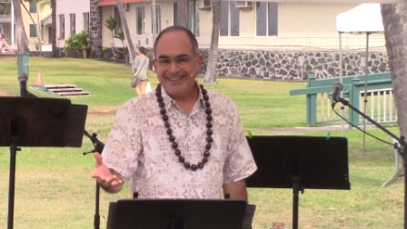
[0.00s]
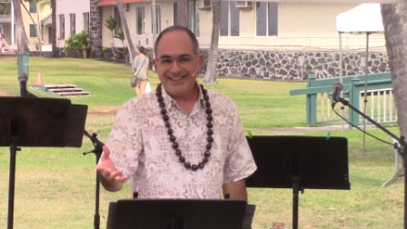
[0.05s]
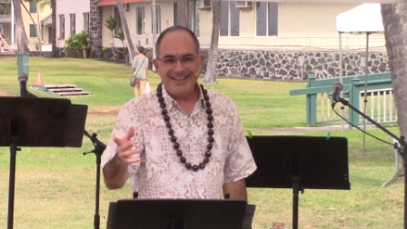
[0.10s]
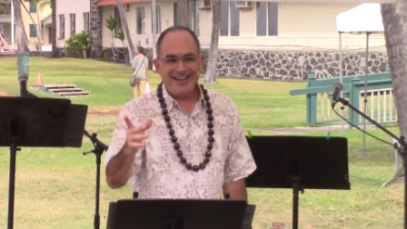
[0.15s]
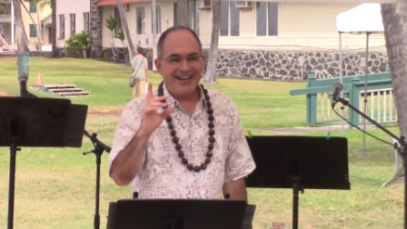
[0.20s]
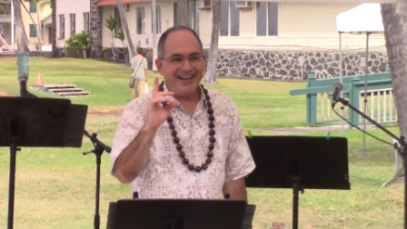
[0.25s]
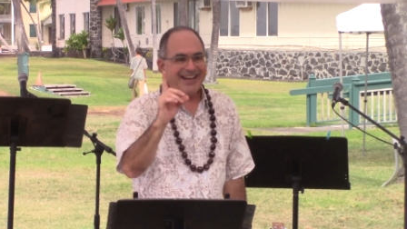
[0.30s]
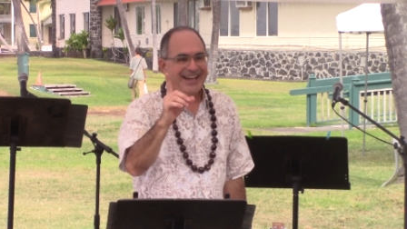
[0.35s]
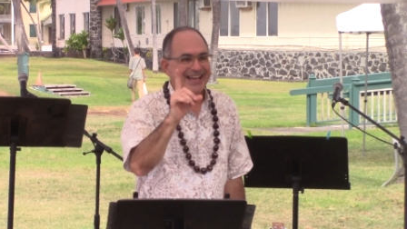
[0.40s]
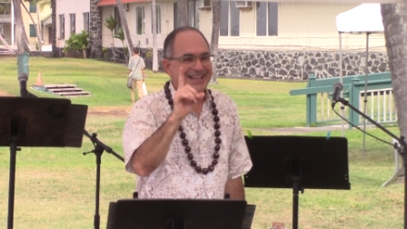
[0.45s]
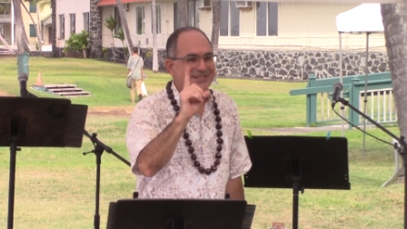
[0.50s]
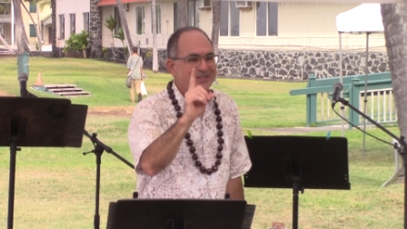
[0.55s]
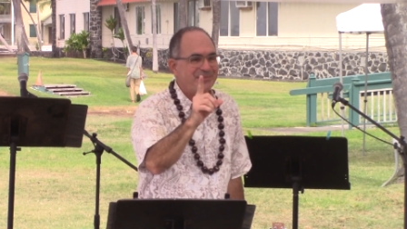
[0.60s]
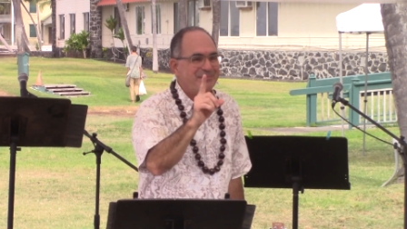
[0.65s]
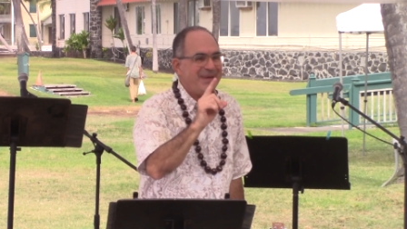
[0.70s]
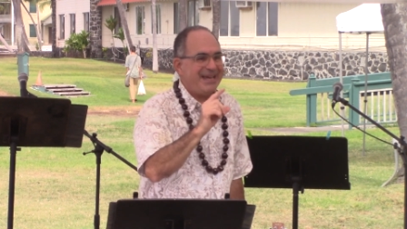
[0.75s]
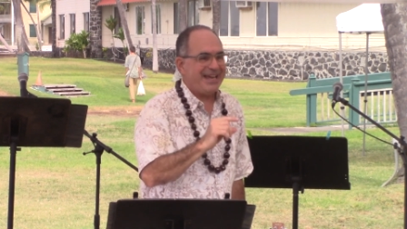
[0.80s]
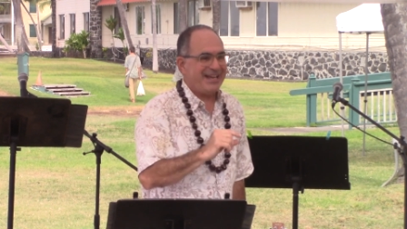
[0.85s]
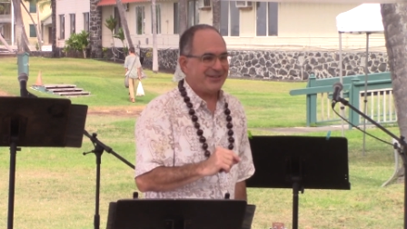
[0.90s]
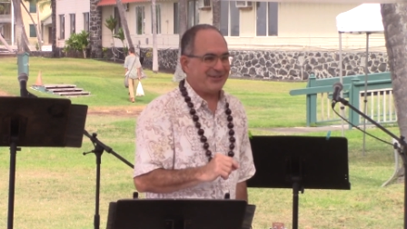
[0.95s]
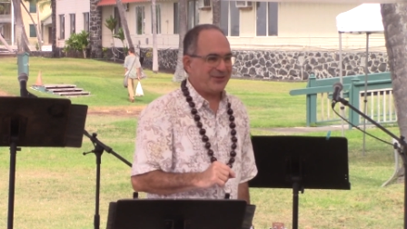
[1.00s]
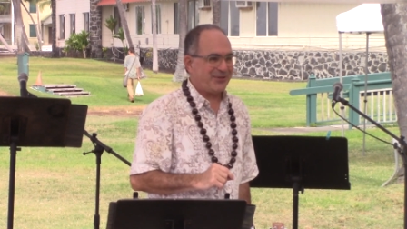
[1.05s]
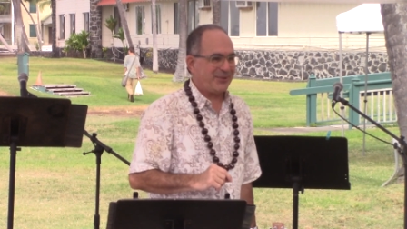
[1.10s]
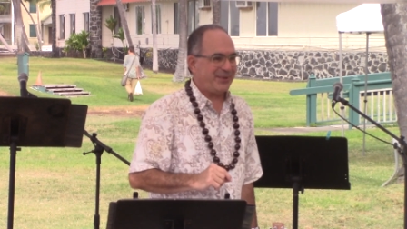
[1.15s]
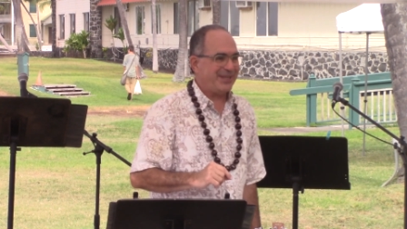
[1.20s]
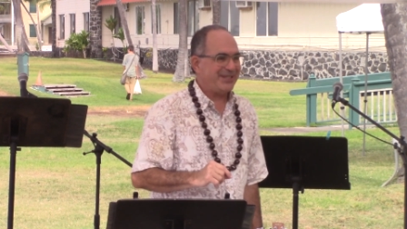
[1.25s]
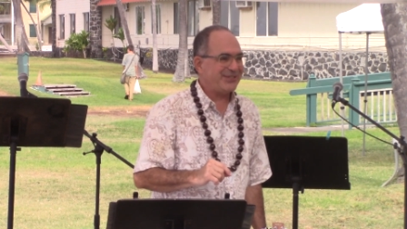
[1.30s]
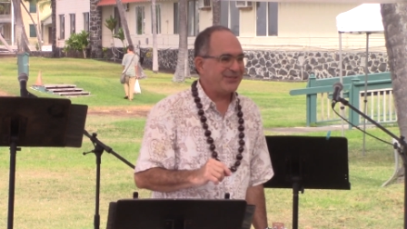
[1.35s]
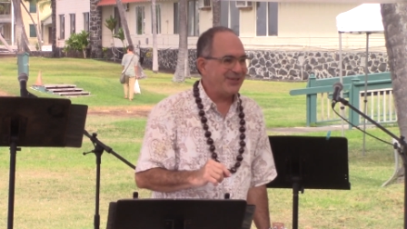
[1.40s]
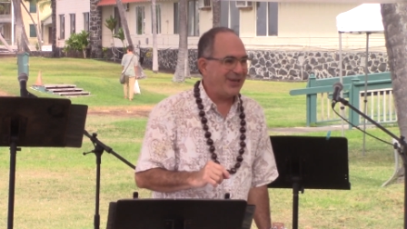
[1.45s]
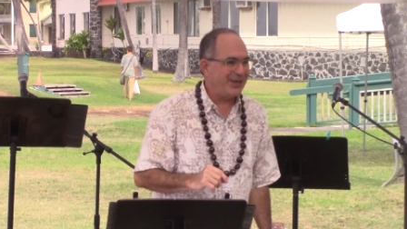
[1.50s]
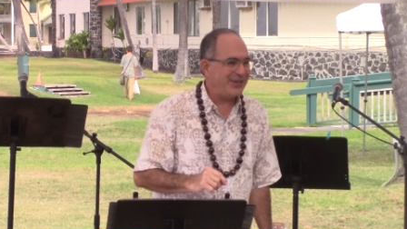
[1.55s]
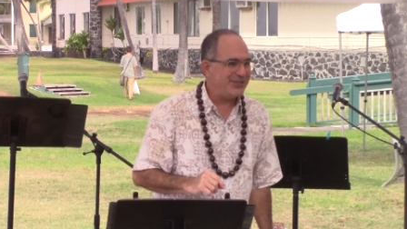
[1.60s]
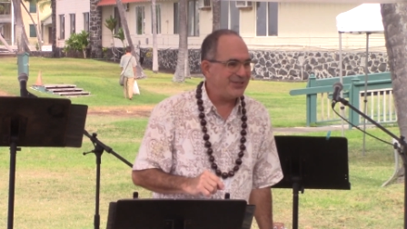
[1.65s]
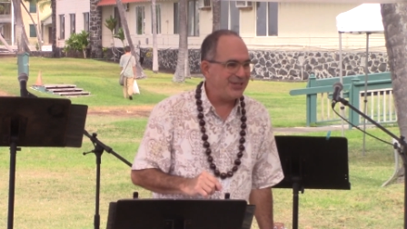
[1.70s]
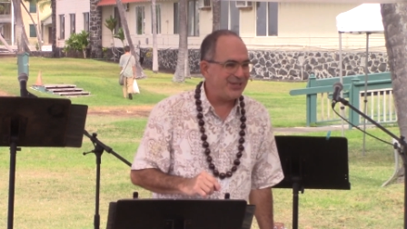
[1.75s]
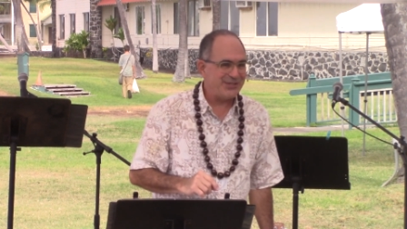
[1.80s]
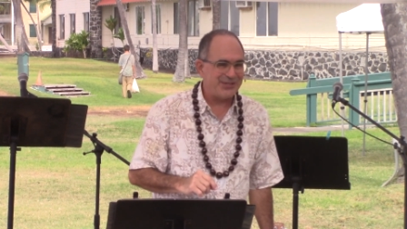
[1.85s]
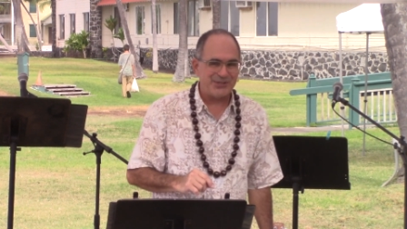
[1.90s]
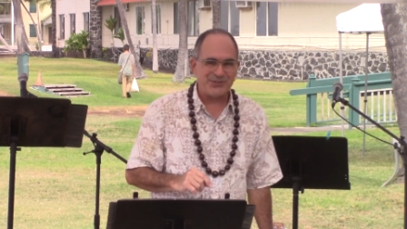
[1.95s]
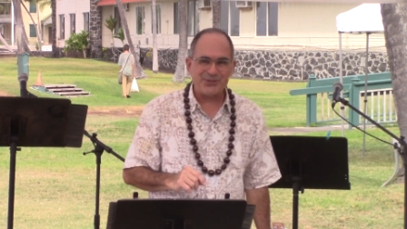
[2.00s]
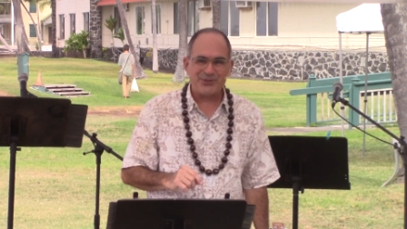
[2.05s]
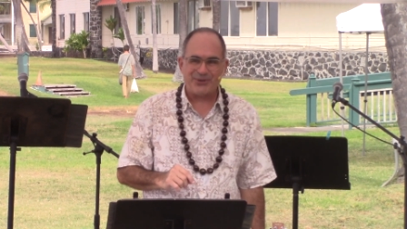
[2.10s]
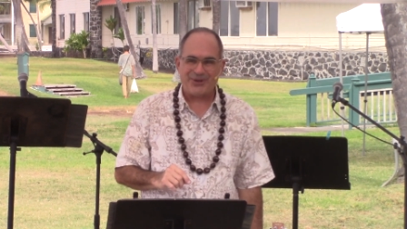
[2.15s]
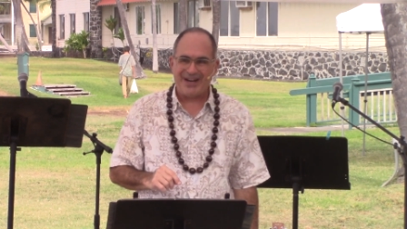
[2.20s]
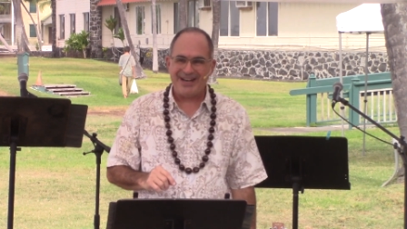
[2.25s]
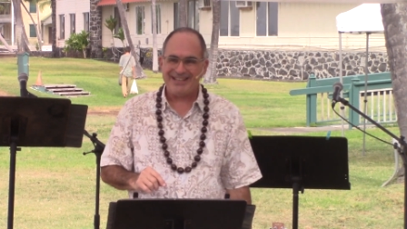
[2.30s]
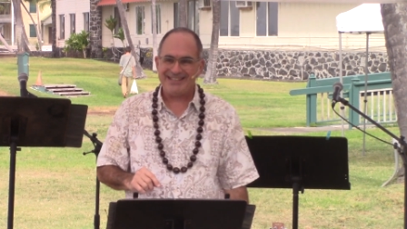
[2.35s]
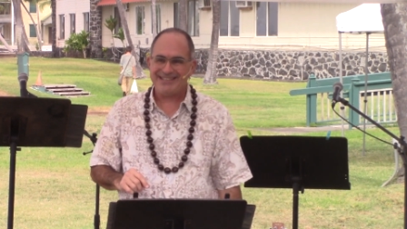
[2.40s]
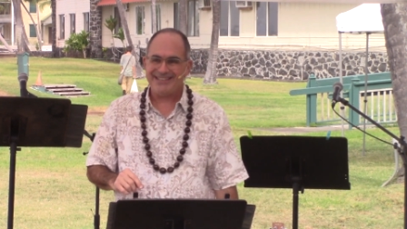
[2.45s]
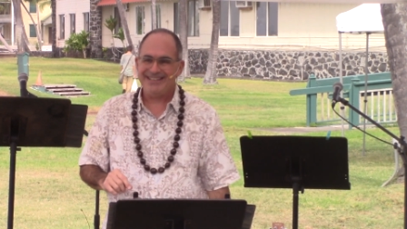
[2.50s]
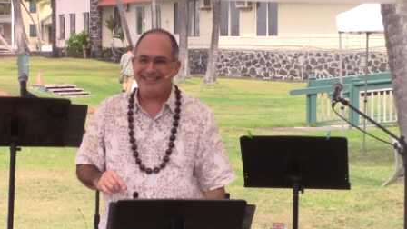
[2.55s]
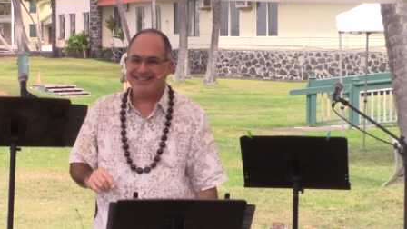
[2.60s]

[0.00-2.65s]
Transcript: God has the means through his son, Jesus Christ.